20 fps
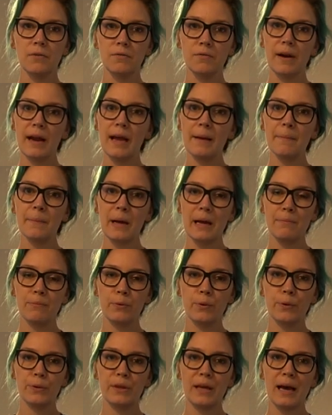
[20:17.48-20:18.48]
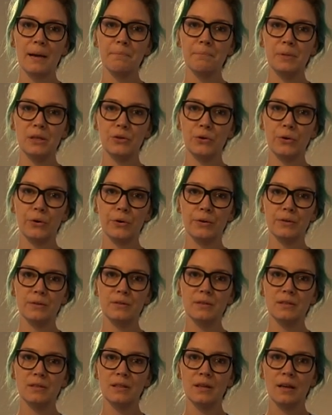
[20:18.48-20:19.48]
ram, I bought that
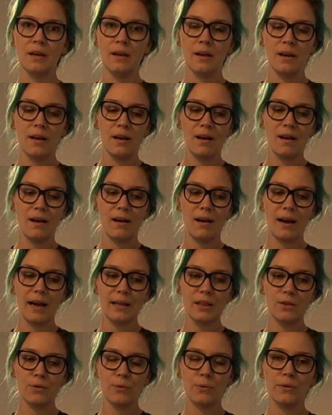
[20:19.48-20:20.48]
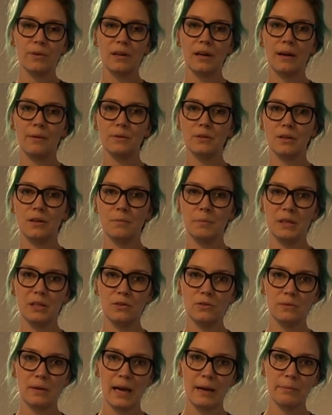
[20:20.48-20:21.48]
because I thought that I was going to
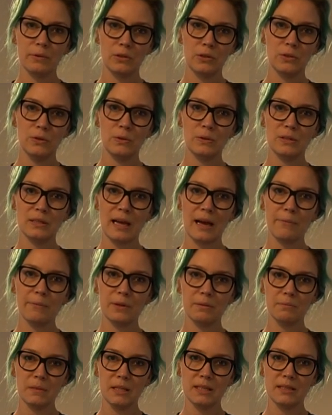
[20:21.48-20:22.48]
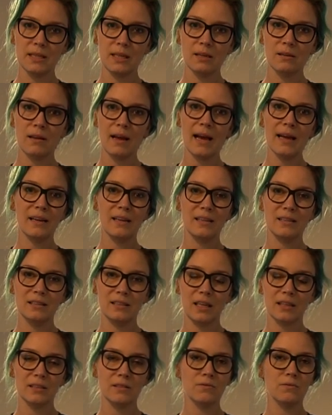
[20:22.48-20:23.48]
be able to use that with Mystic Light. It
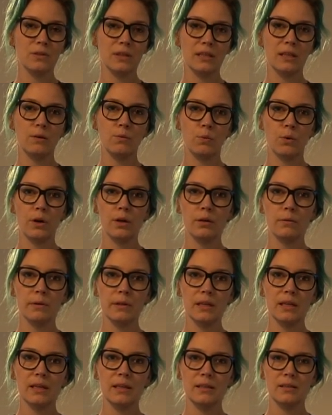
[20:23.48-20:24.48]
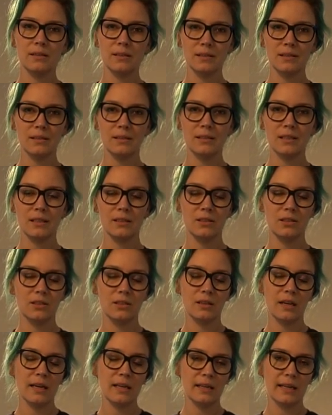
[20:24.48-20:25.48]
doesn't really work with it. It just did,
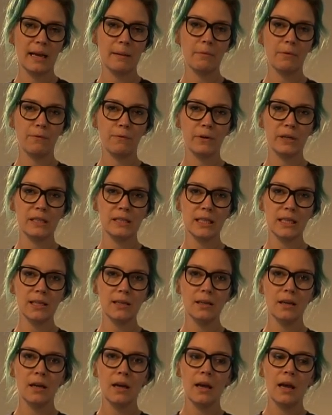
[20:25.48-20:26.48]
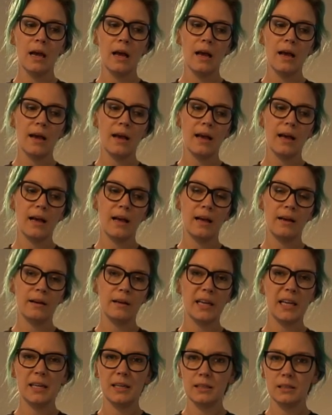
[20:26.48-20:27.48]
it kept freezing uh,
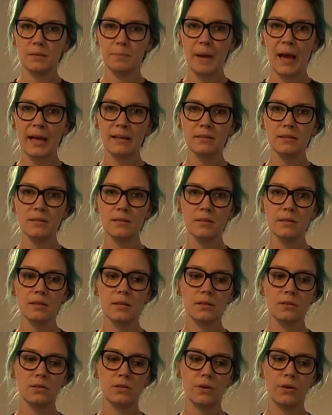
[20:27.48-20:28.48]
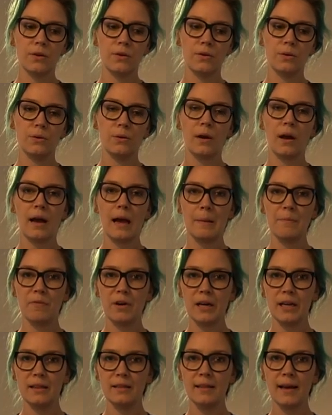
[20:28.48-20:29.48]
in its patterns. So I'm
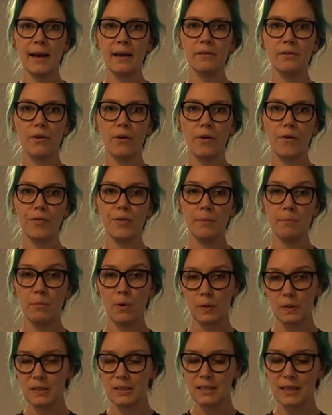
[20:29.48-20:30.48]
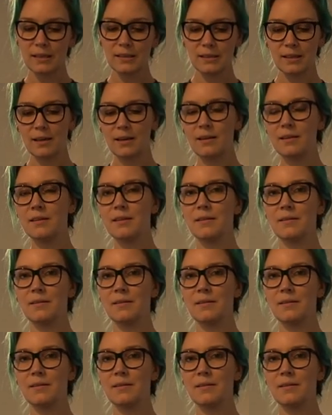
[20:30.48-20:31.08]
running that on the Mod Center,